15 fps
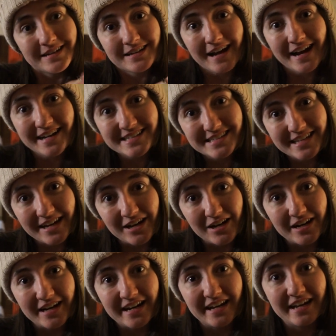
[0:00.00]
kind of
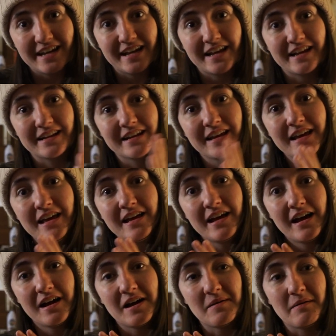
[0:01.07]
scary, and
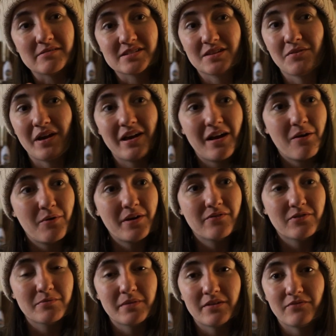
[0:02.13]
I was away
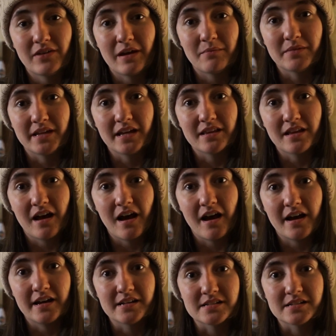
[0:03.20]
from my family a lot.